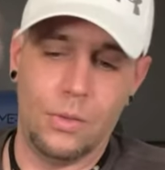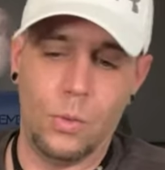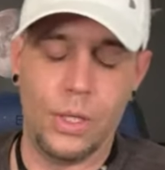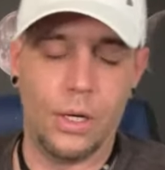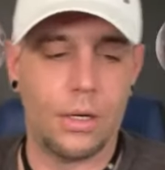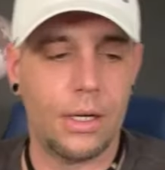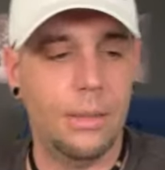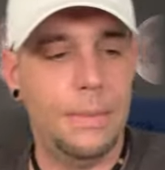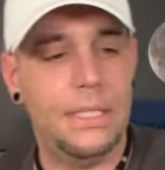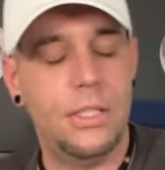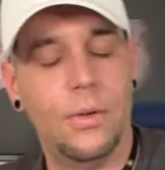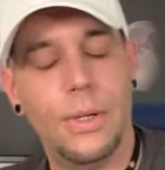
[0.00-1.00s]
we are going to
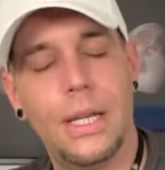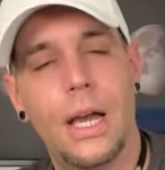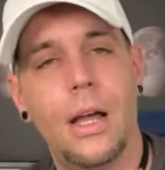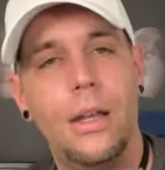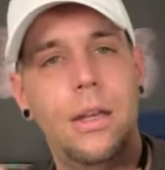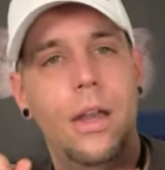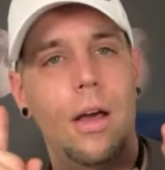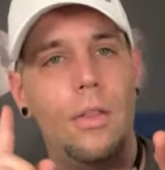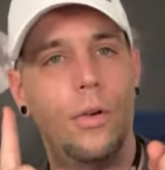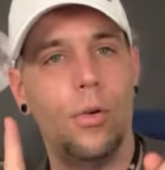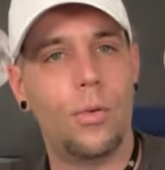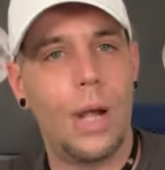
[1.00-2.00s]
be doing
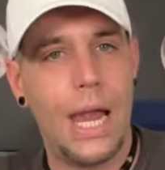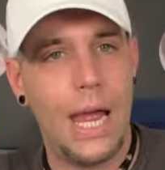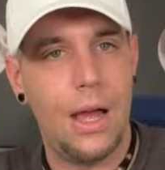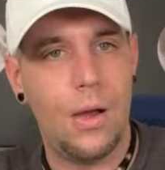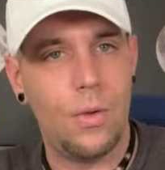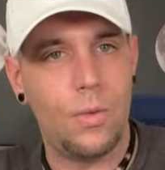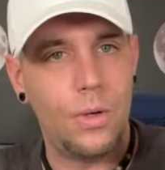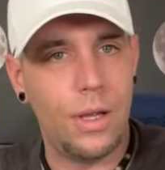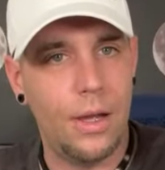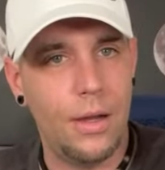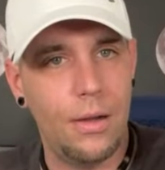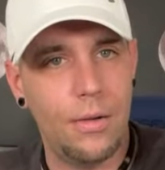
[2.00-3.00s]
another round
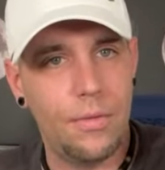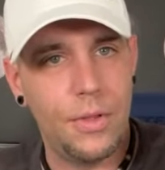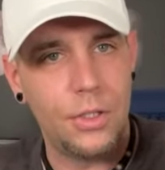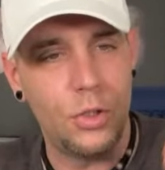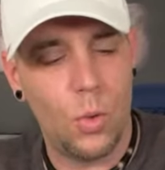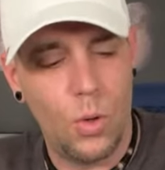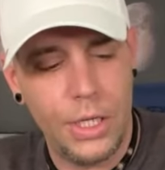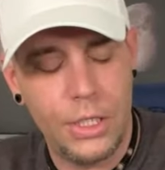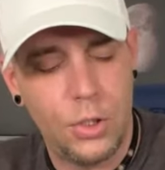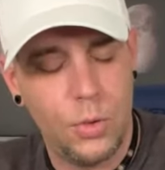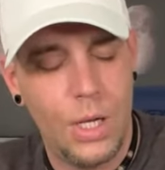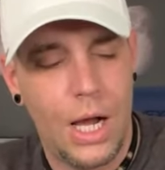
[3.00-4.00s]
of the
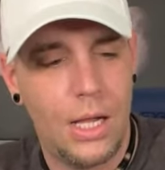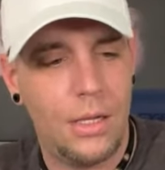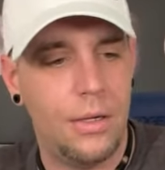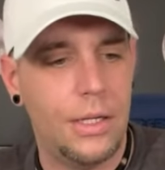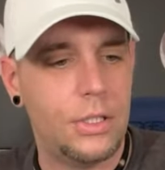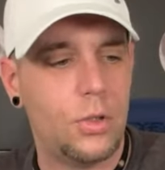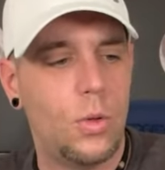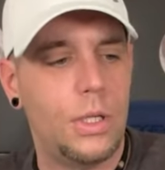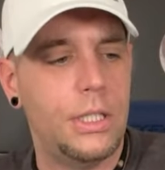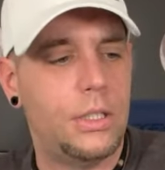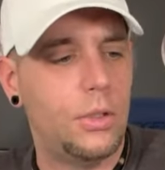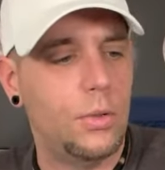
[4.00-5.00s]

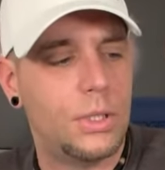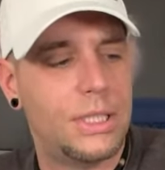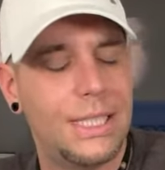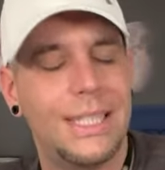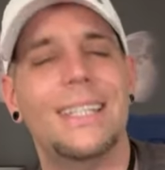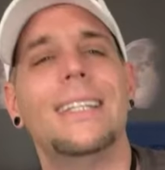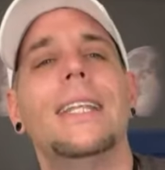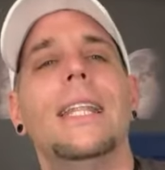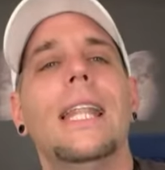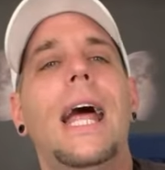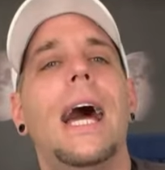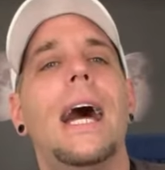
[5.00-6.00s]
$22.22
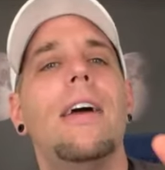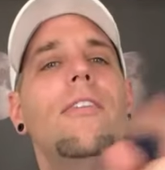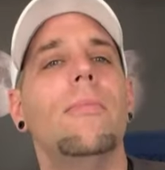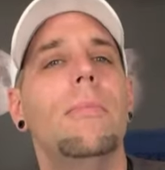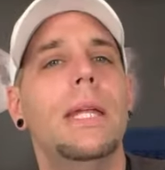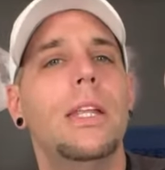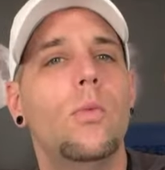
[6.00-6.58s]
live mini